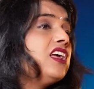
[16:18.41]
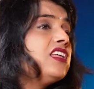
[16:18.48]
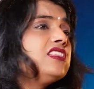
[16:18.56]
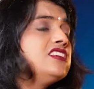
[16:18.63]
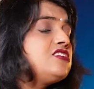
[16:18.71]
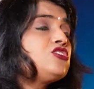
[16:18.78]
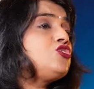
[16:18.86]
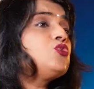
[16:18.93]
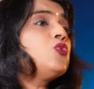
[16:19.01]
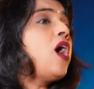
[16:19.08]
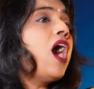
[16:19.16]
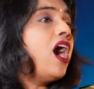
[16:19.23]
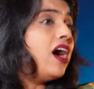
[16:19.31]
this is too
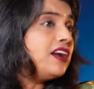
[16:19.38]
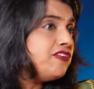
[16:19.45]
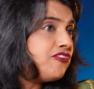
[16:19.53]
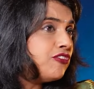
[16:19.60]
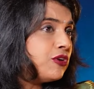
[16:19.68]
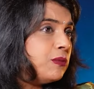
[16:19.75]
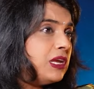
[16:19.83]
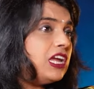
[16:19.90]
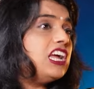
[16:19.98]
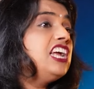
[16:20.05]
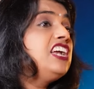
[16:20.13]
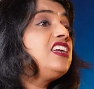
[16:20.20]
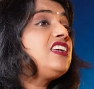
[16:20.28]
hard for me.
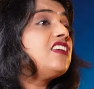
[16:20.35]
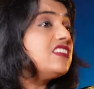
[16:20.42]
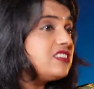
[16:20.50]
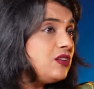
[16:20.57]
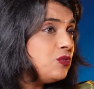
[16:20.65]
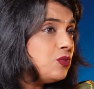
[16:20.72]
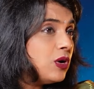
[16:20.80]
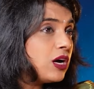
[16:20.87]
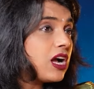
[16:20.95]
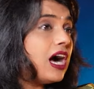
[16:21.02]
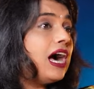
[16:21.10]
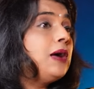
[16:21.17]
It doesn't work.